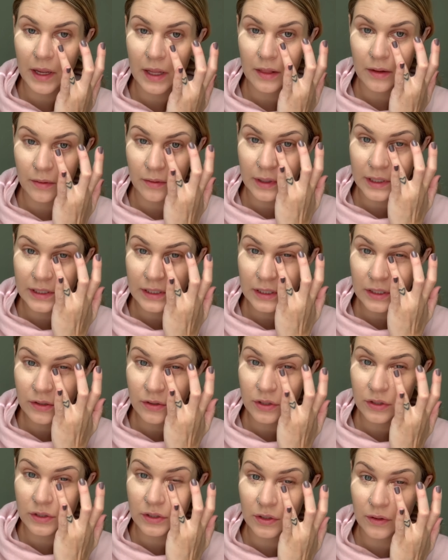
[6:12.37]
And the reason you
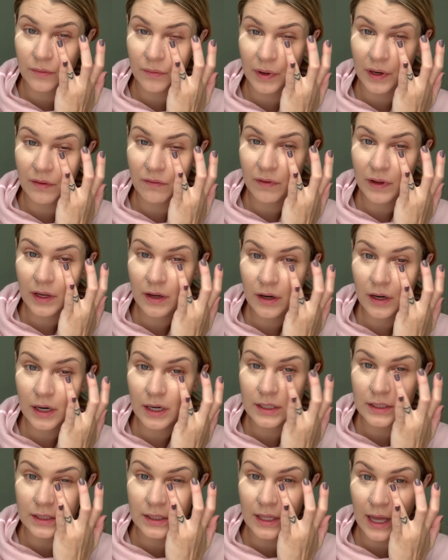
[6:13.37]
use your ring finger
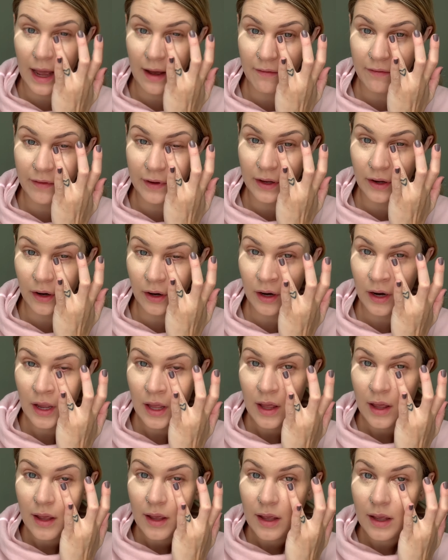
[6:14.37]
is that finger
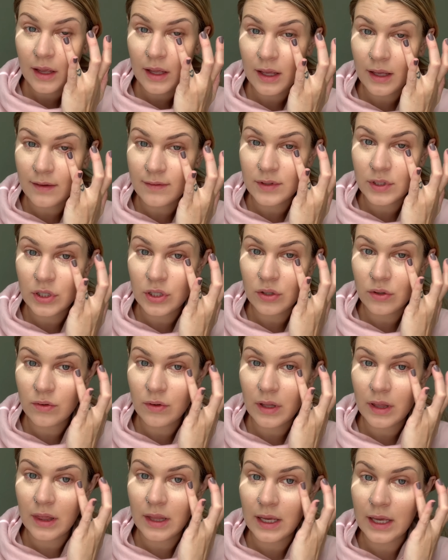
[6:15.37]
gives you
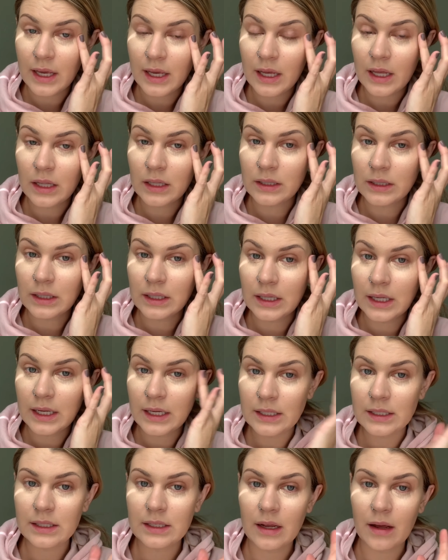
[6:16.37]
the
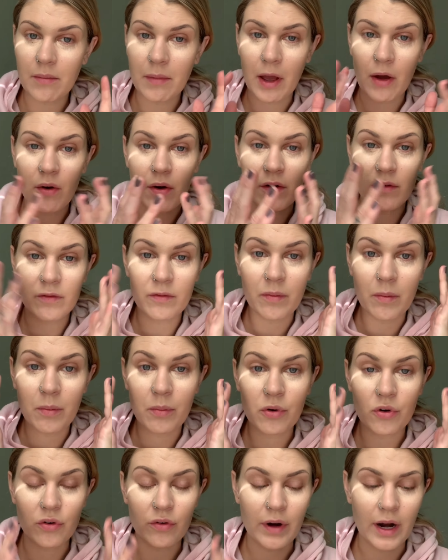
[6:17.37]
least amount of
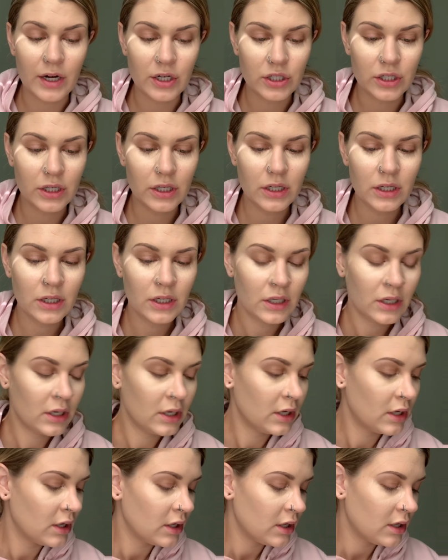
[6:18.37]
pressure
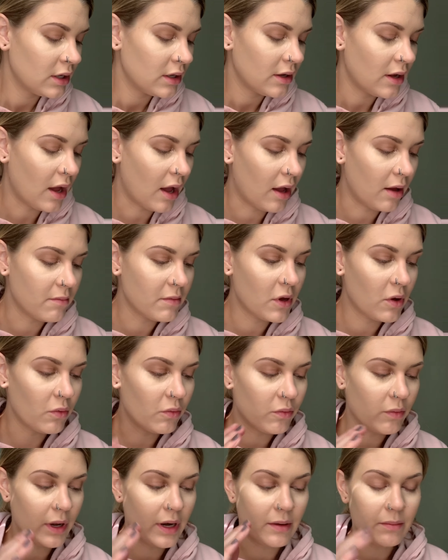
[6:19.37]

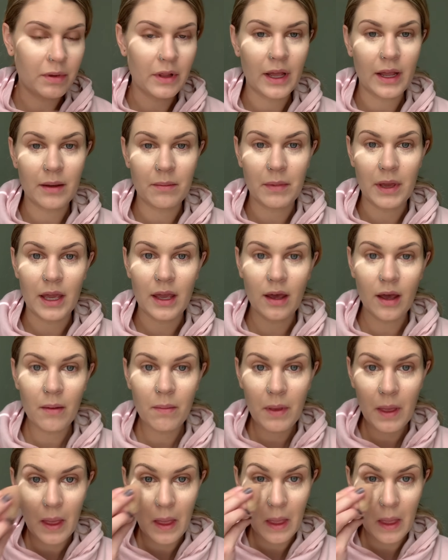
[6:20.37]
when applying makeup,